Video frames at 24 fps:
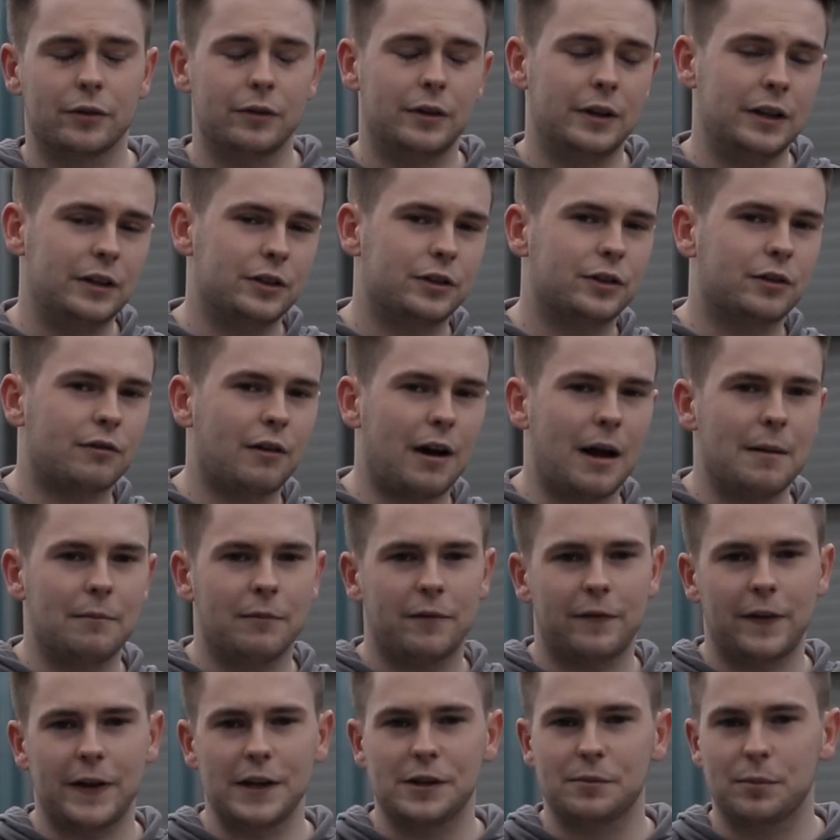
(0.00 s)
on Instagram,
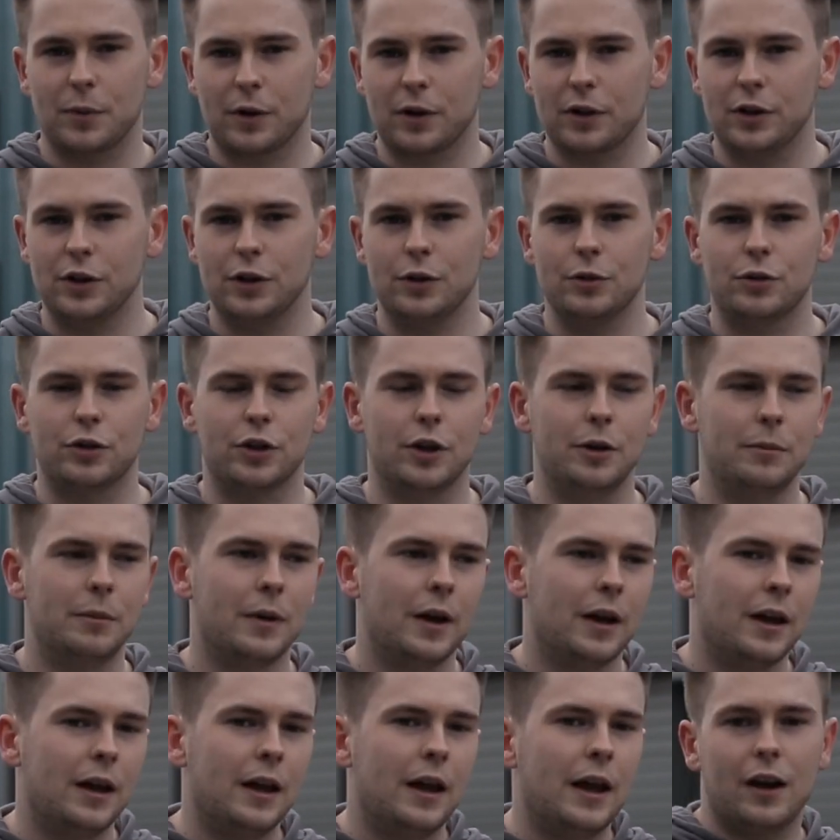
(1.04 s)
Facebook and
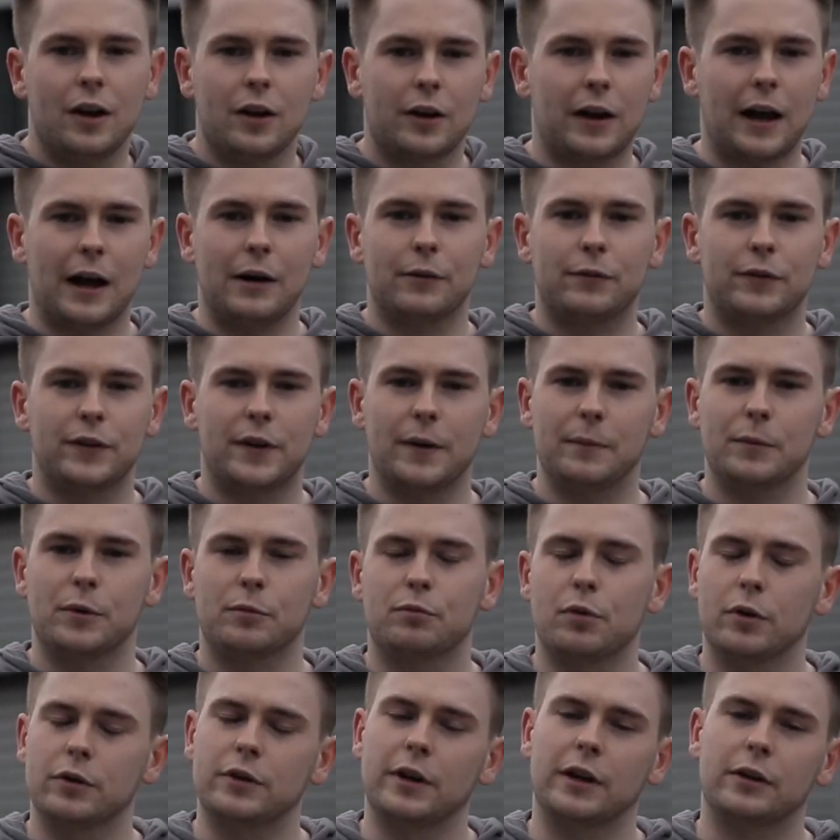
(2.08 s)
YouTube. Look out for some of the
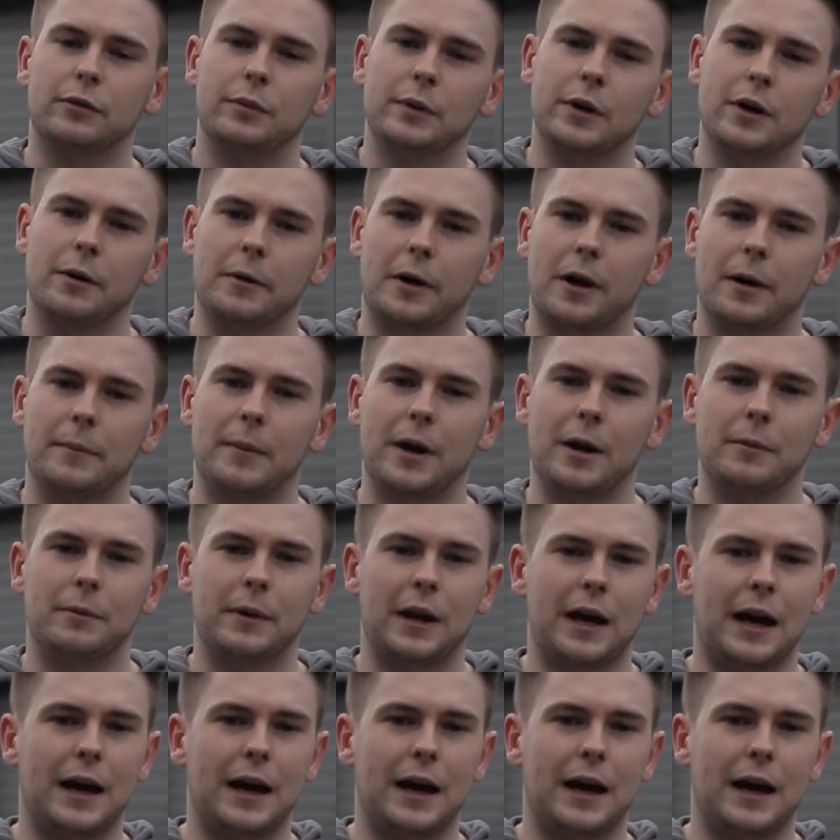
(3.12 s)
projects we've got coming up with